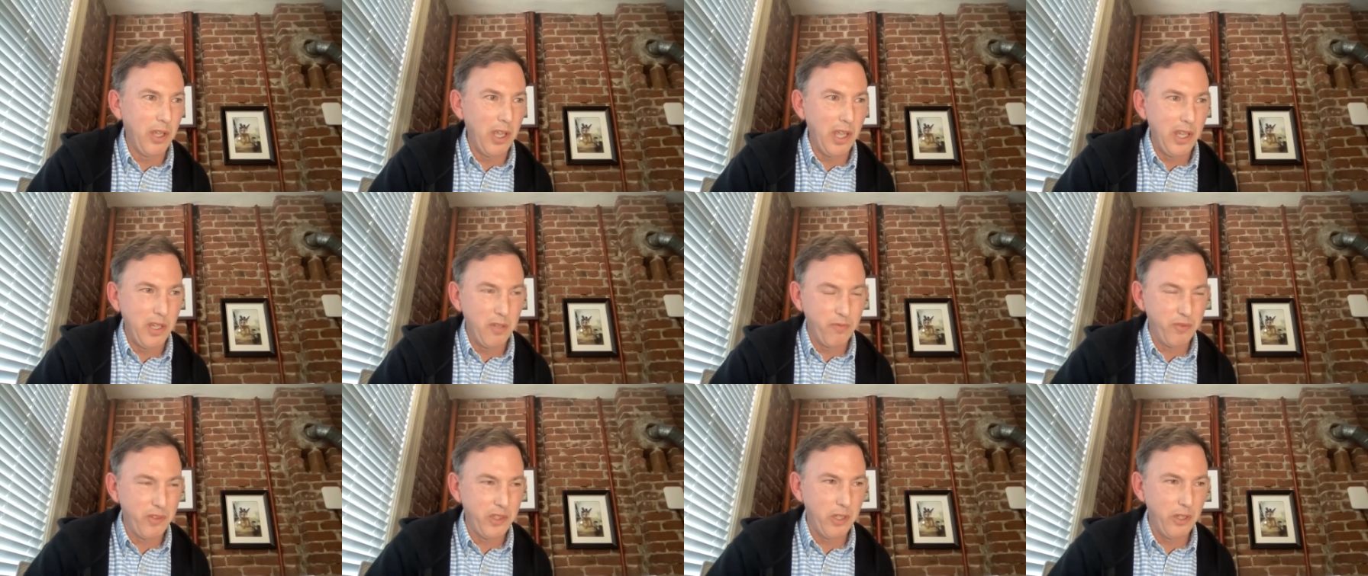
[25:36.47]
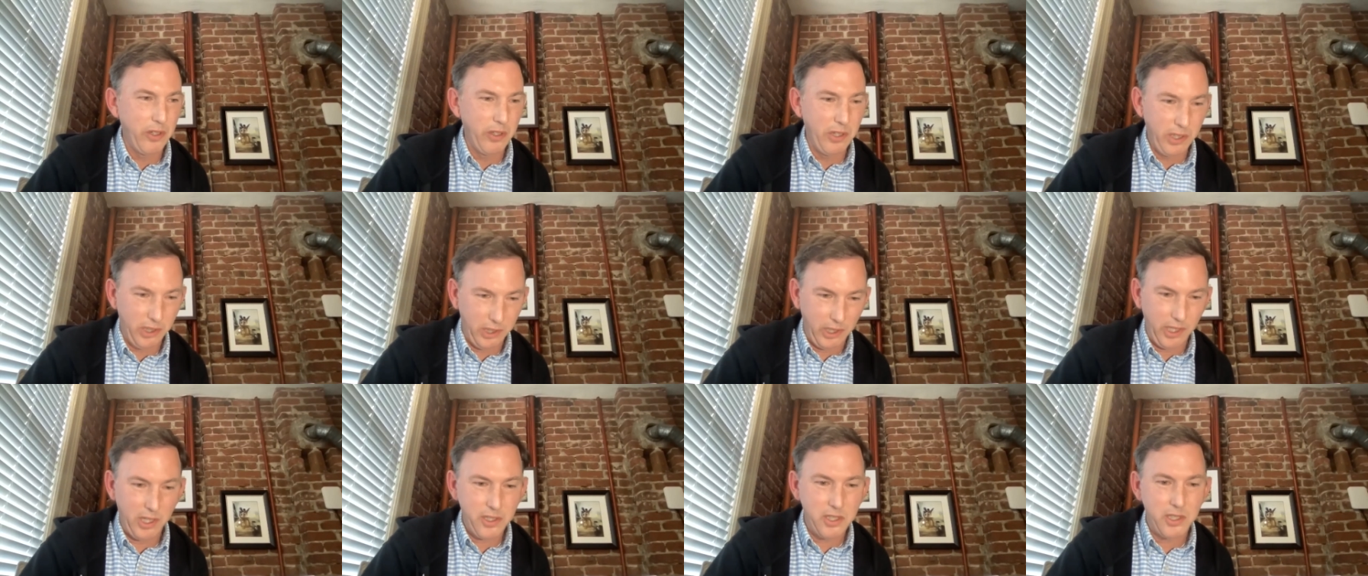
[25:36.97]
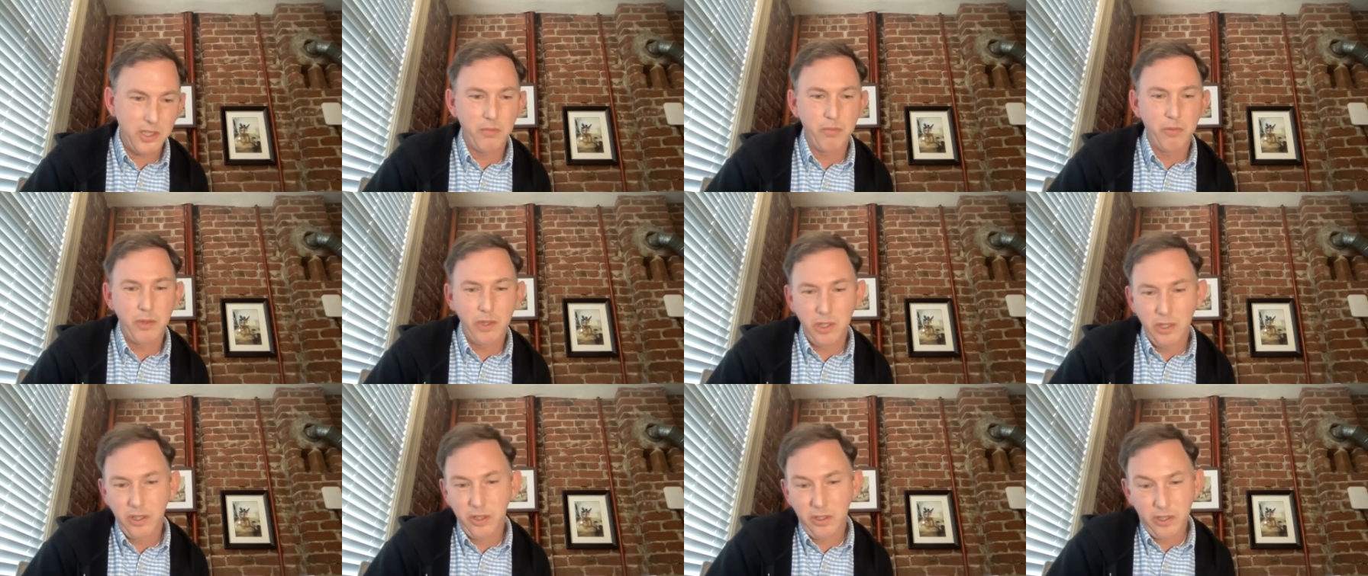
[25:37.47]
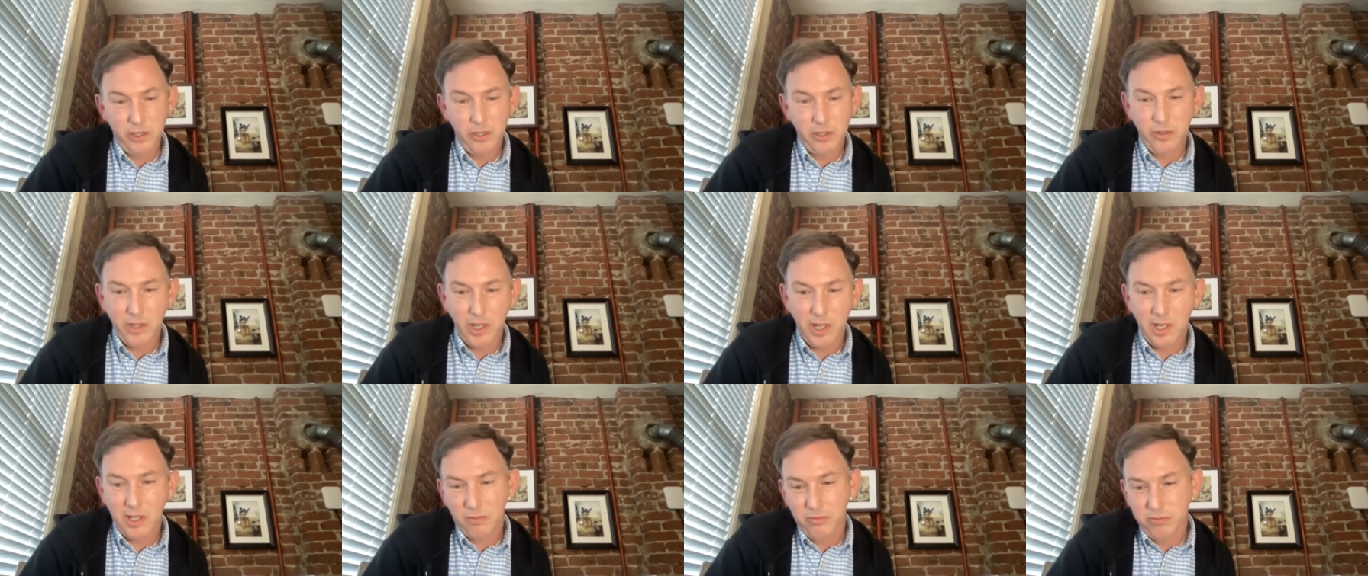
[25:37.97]
if you're the customer, you
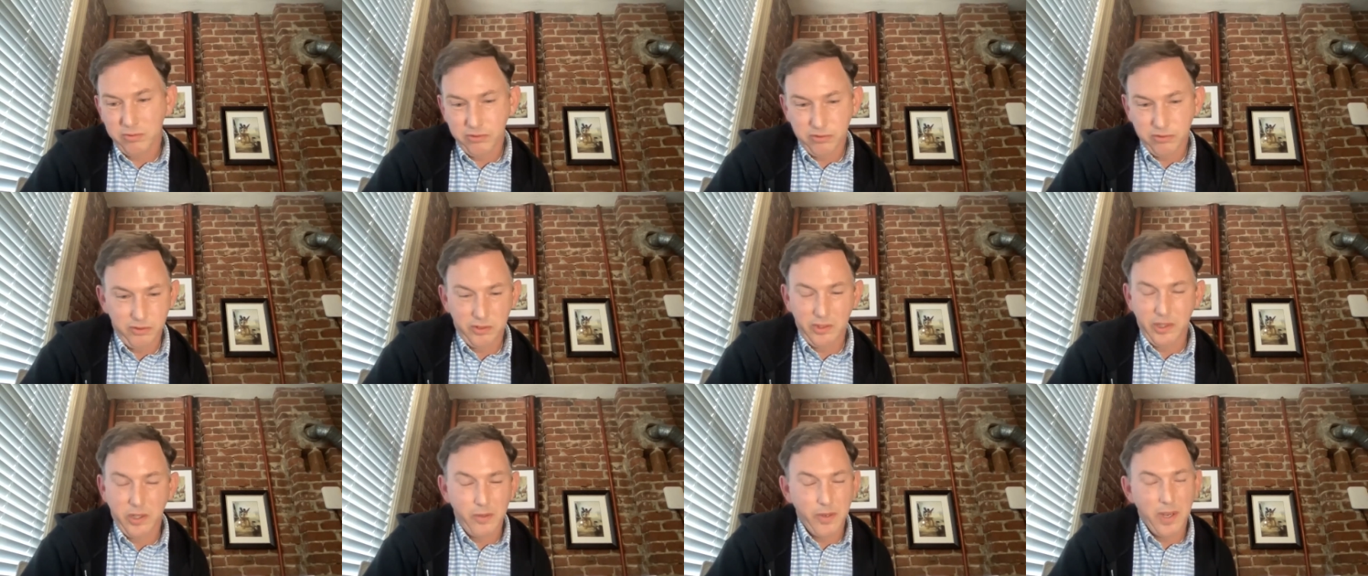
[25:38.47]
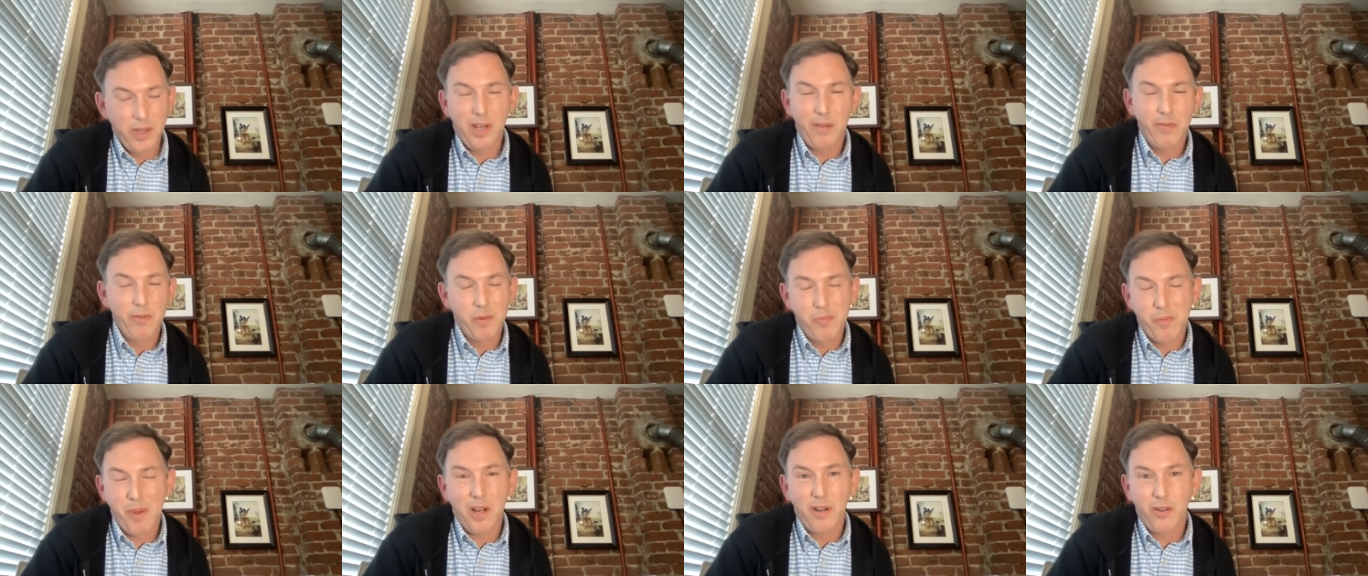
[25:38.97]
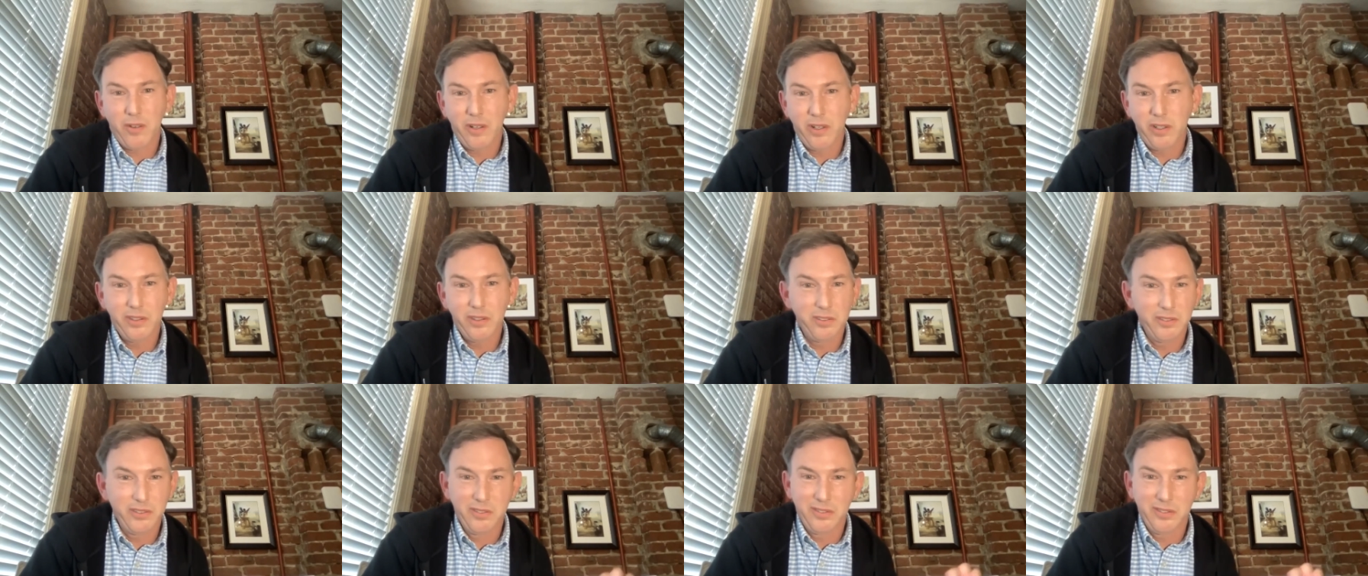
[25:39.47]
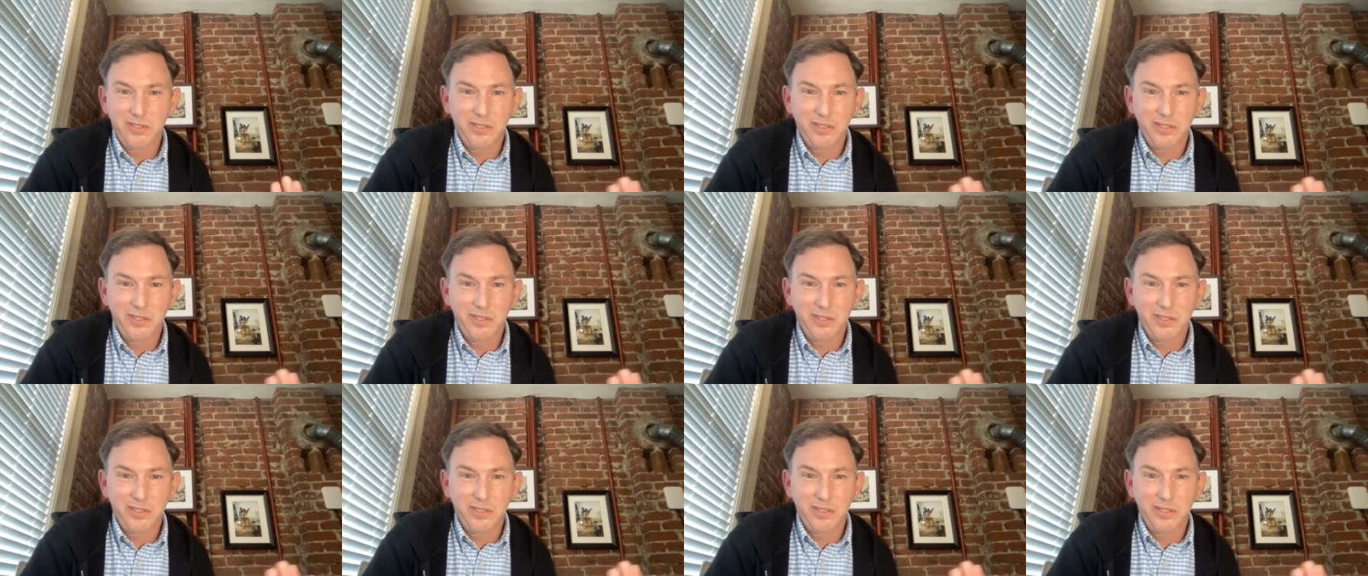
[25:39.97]
have you have the power.